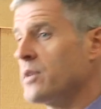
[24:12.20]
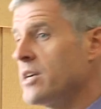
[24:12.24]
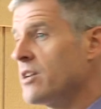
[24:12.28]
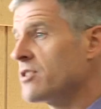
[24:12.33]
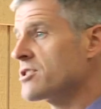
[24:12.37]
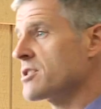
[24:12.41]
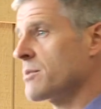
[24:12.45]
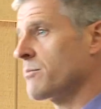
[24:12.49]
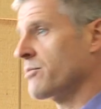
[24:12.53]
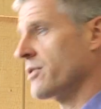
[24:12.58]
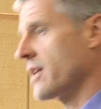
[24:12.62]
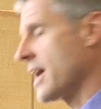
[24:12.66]
3
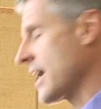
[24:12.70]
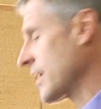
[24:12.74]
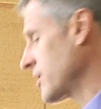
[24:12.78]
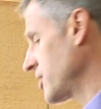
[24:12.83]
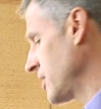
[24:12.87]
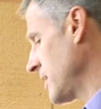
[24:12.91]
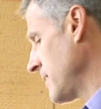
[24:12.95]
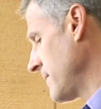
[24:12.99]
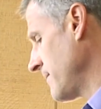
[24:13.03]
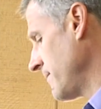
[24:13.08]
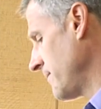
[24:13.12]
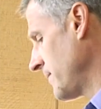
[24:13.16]
years of
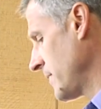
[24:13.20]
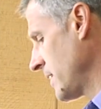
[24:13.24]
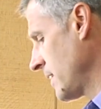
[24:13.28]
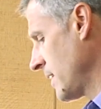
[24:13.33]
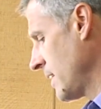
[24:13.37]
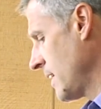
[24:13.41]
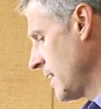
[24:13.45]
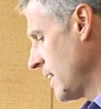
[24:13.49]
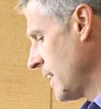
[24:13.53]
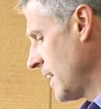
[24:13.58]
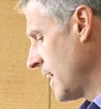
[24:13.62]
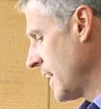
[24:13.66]
production.
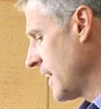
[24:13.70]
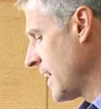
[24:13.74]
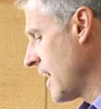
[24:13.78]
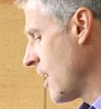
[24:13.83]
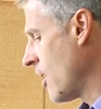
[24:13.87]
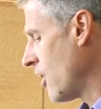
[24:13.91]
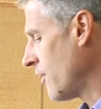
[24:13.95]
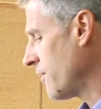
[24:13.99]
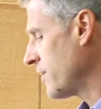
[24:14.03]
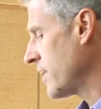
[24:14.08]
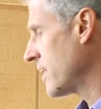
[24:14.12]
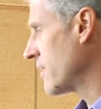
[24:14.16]
In a
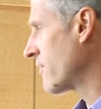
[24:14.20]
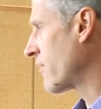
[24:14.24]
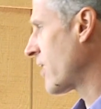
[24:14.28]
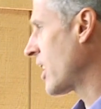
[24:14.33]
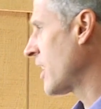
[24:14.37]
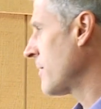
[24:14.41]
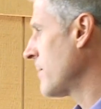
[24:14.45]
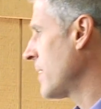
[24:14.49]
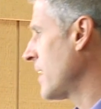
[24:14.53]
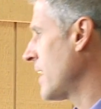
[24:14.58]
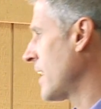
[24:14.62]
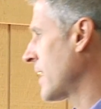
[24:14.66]
healthy
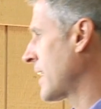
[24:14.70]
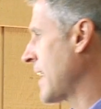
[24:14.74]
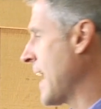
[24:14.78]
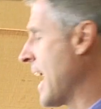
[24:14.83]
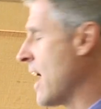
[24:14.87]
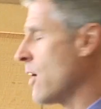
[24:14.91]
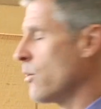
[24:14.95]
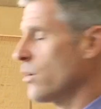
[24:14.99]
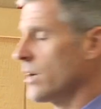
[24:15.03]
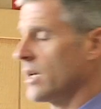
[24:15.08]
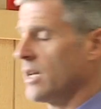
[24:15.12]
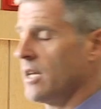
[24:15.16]
environment, a
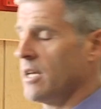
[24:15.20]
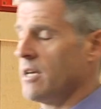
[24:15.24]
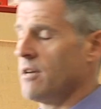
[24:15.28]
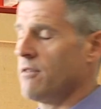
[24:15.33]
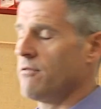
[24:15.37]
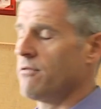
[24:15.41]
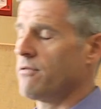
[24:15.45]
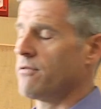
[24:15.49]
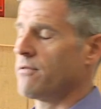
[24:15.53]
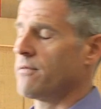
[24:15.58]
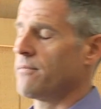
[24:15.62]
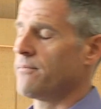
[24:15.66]
cow would
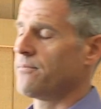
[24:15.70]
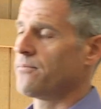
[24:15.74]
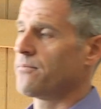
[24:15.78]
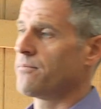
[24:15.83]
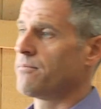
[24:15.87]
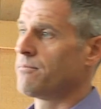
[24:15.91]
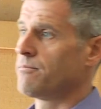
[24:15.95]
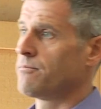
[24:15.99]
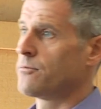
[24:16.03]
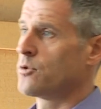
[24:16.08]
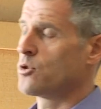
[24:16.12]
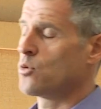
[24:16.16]
live
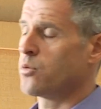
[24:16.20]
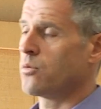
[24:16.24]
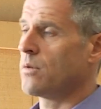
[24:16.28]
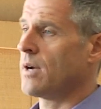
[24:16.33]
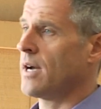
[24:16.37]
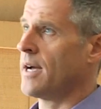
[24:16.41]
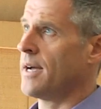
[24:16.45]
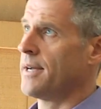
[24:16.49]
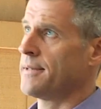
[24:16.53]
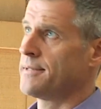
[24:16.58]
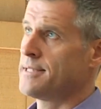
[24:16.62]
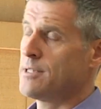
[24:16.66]

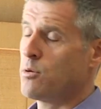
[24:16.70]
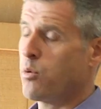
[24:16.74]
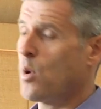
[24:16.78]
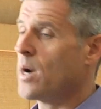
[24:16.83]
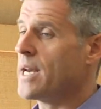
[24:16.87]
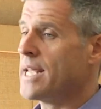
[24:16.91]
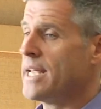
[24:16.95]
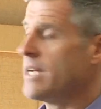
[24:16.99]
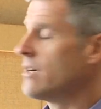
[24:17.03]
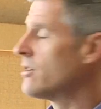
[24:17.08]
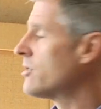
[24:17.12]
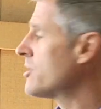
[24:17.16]

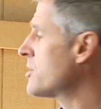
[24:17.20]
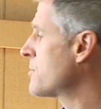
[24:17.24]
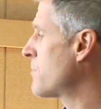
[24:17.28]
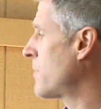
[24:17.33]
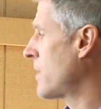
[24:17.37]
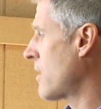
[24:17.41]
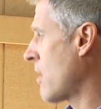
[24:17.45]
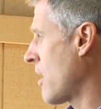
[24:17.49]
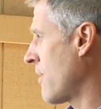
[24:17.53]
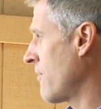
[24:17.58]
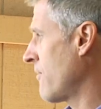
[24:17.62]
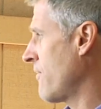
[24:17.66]
20 years,
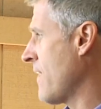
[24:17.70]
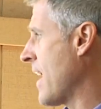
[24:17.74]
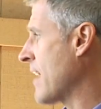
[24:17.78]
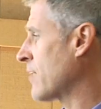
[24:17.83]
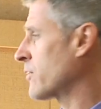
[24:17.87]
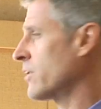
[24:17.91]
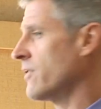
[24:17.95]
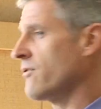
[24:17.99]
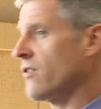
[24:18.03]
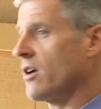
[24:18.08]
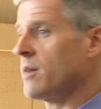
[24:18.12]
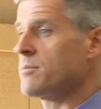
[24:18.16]
but on
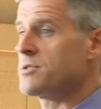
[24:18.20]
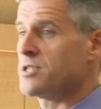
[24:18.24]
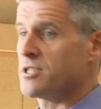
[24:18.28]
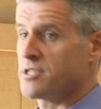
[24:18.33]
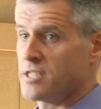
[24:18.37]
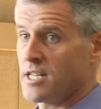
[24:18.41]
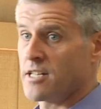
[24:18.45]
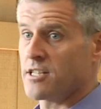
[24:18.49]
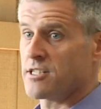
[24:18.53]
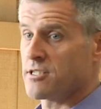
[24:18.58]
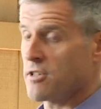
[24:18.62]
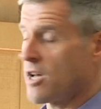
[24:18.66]
factory farms,
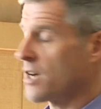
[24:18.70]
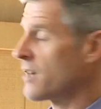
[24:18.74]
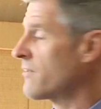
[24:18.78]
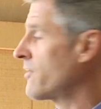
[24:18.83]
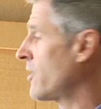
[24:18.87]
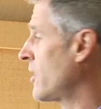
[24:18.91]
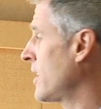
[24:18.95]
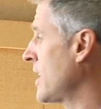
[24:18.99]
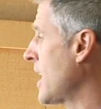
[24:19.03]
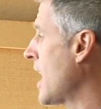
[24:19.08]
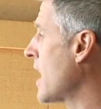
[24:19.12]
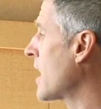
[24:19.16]
they're sent to slaughter
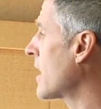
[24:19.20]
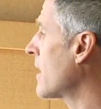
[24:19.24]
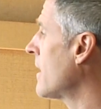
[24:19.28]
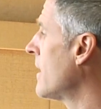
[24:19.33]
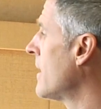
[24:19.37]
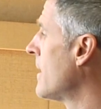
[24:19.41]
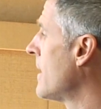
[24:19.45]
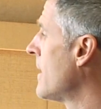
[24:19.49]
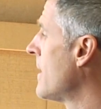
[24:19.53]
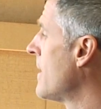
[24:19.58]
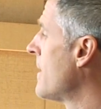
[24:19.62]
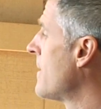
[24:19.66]
very
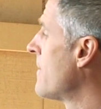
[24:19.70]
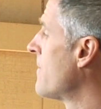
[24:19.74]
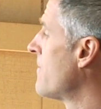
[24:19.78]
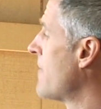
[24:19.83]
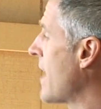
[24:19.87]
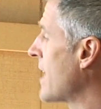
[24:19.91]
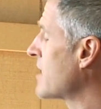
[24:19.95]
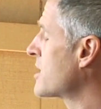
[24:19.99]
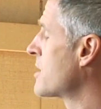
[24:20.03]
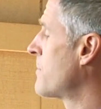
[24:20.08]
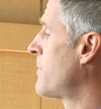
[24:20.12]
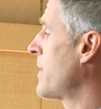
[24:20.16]
young.
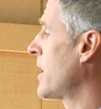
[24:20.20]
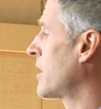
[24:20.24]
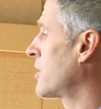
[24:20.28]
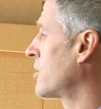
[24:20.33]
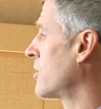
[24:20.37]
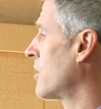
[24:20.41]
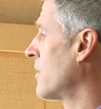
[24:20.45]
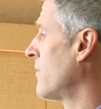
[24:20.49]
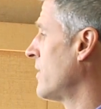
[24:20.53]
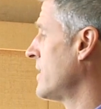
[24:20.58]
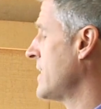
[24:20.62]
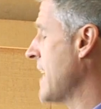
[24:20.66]
That's a
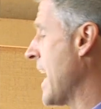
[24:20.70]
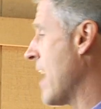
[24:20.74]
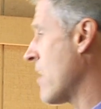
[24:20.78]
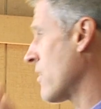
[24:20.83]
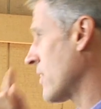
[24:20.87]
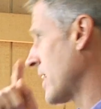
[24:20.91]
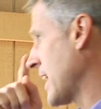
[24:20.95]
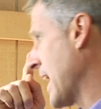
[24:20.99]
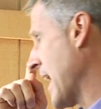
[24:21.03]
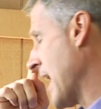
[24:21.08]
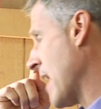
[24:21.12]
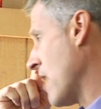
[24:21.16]
picture of a
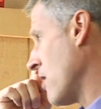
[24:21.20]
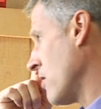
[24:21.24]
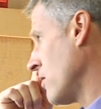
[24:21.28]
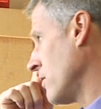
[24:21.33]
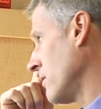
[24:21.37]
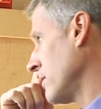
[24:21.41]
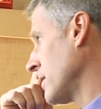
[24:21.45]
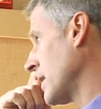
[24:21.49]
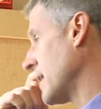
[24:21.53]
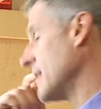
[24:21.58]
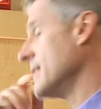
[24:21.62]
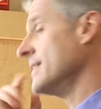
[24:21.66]
downed
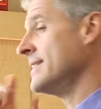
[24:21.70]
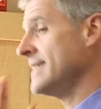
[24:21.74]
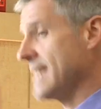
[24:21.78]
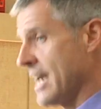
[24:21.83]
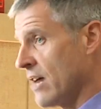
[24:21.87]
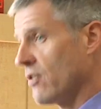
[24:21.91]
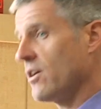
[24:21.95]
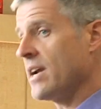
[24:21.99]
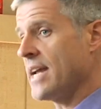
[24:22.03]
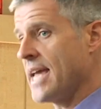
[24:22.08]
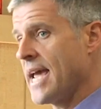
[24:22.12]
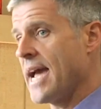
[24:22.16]
cow,
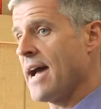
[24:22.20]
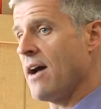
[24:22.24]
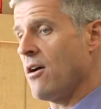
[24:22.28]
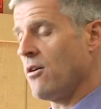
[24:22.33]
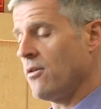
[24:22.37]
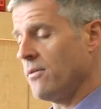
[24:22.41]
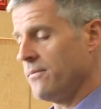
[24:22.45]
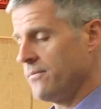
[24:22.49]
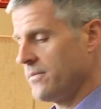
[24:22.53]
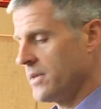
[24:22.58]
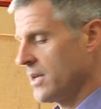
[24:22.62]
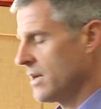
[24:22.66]
dairy
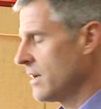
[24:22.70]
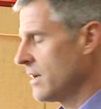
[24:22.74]
cow,